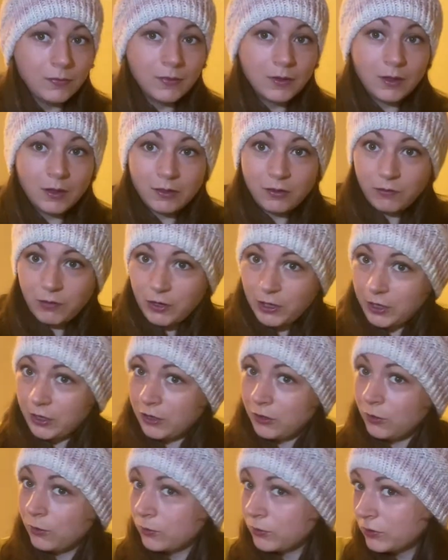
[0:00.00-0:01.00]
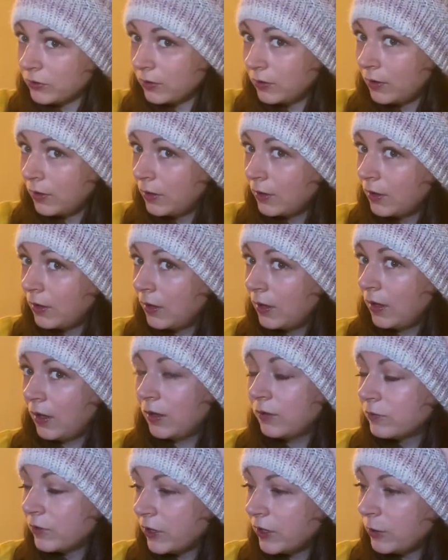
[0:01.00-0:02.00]
It's very cute,
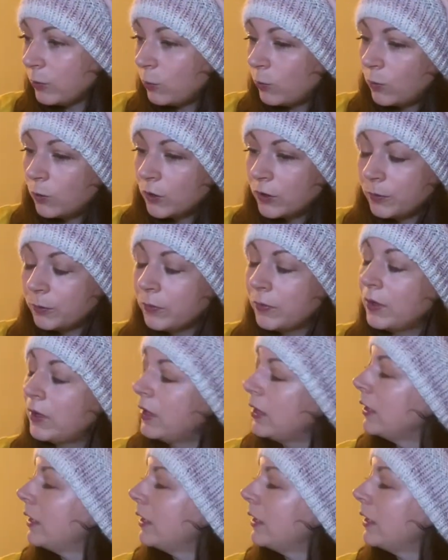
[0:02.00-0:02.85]
uh, very warm.